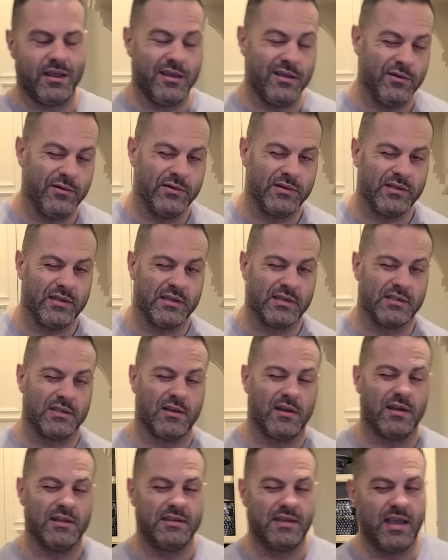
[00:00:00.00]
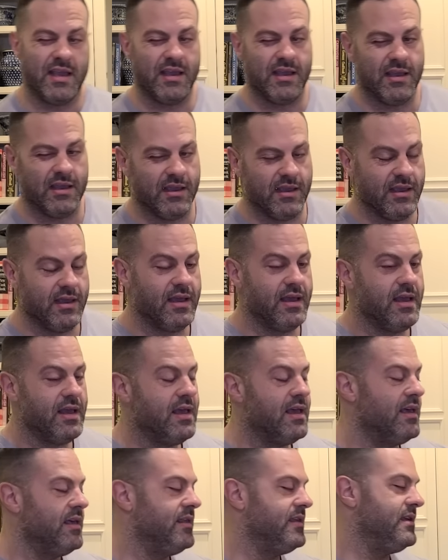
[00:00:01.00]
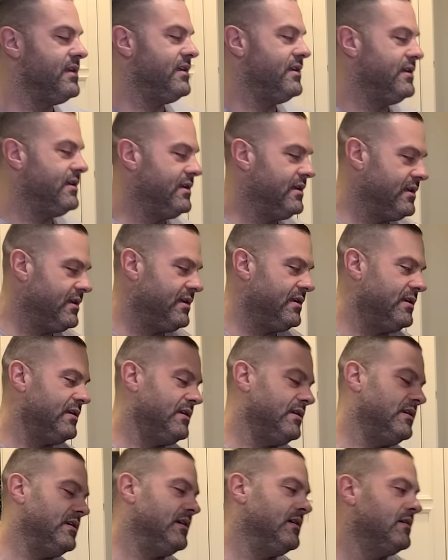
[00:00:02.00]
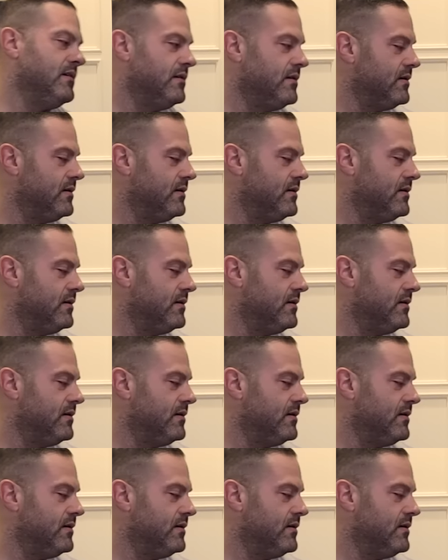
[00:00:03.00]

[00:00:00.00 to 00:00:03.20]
use to saute the